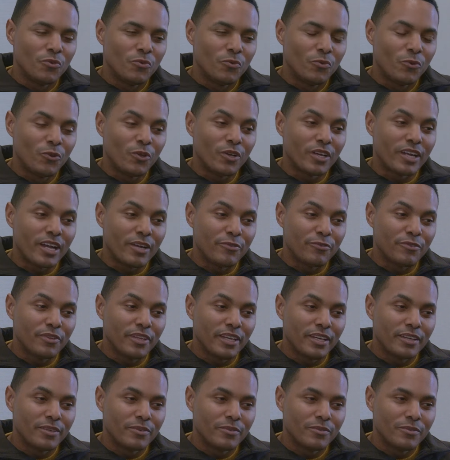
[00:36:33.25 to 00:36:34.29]
well, look, I feel
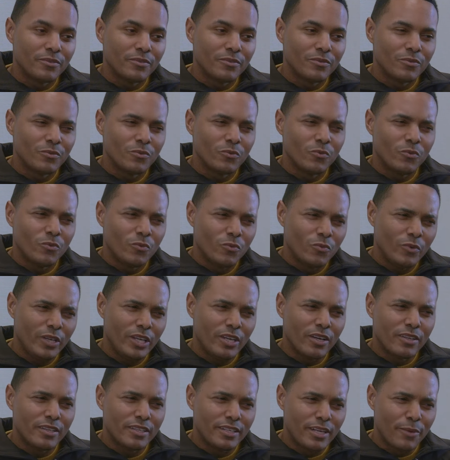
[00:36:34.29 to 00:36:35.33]
like we
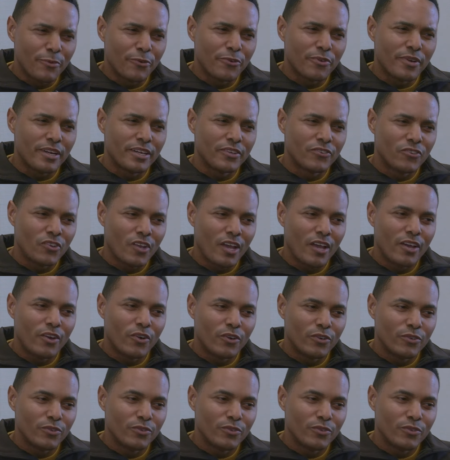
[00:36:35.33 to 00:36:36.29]
on the Democratic side